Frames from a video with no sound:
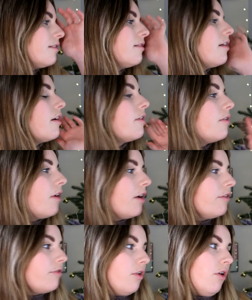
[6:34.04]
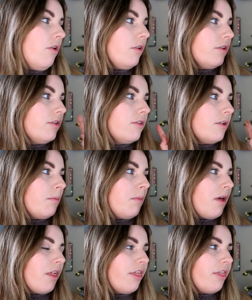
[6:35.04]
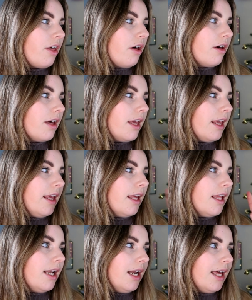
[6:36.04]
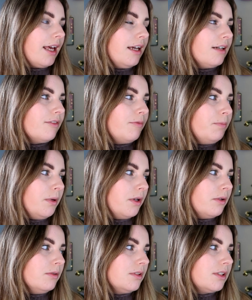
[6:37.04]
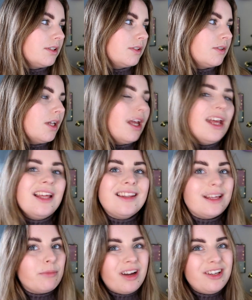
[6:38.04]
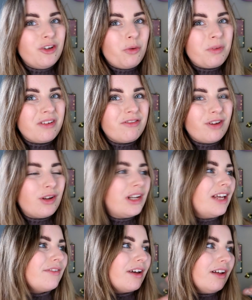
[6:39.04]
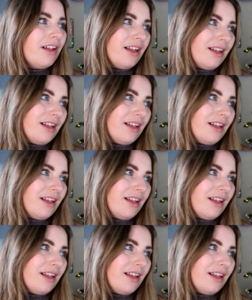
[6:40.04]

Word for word: so I've got some thigh length boots. They might not be faux leather